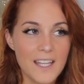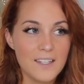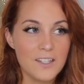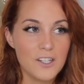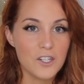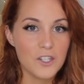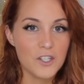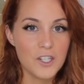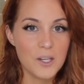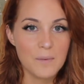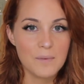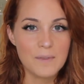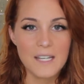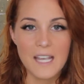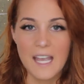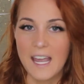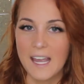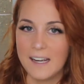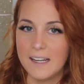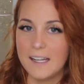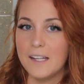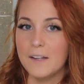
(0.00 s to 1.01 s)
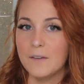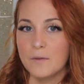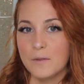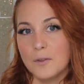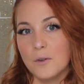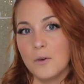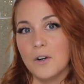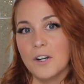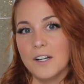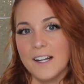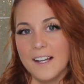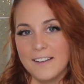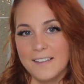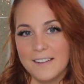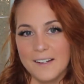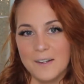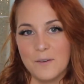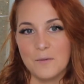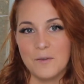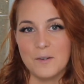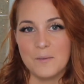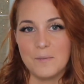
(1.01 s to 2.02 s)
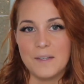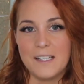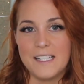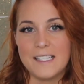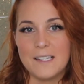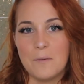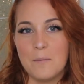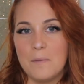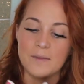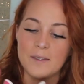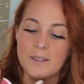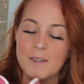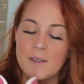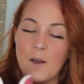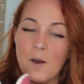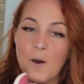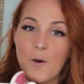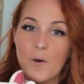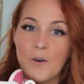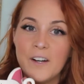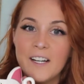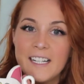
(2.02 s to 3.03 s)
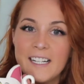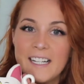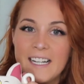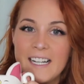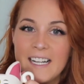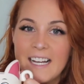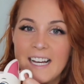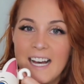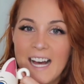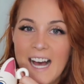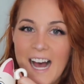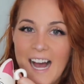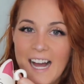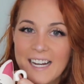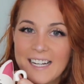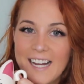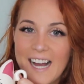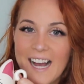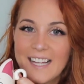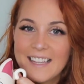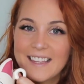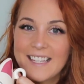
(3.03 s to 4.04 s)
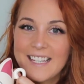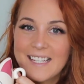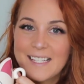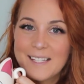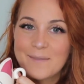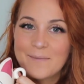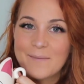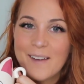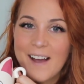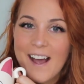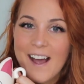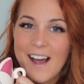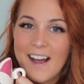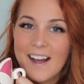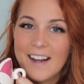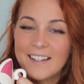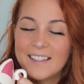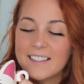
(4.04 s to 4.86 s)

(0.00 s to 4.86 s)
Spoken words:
to ship to Andy in Florida than it would be to me. So I got this mug.